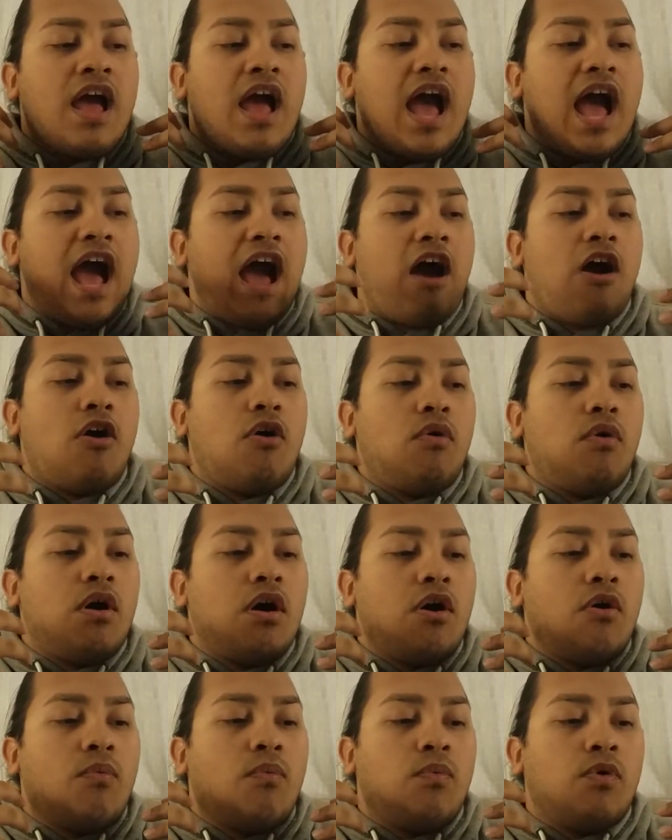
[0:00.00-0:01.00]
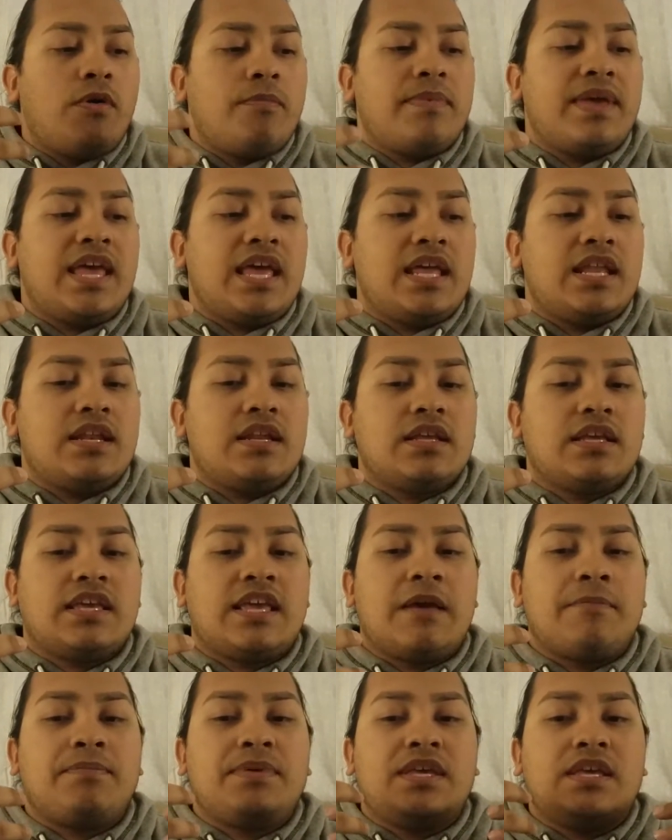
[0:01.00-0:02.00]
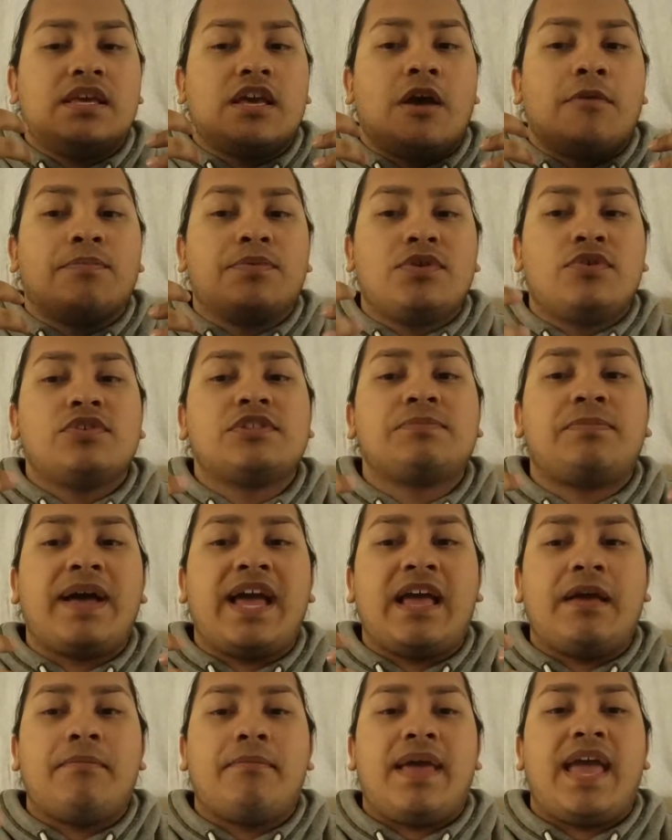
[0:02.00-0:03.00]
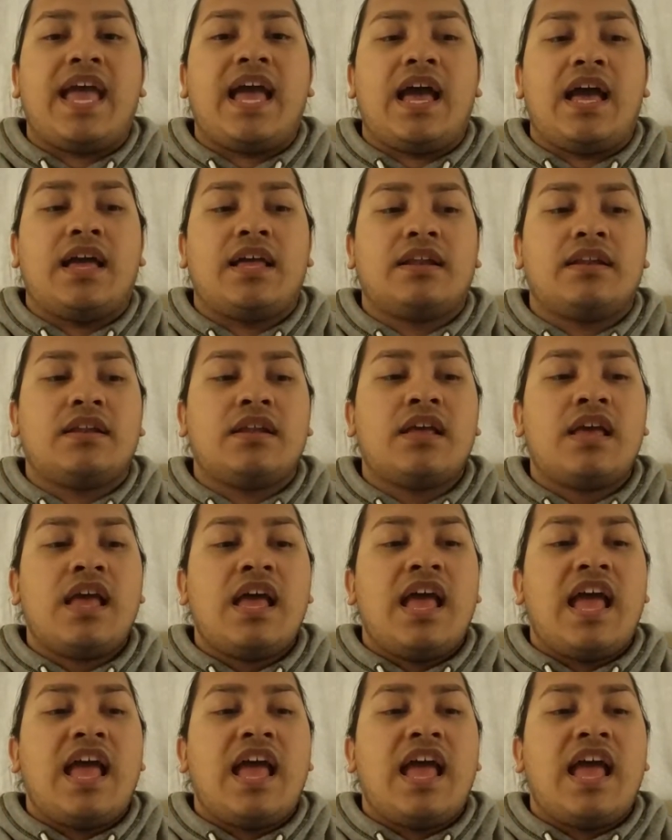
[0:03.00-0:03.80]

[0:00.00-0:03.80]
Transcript: how a woman can be abused by a man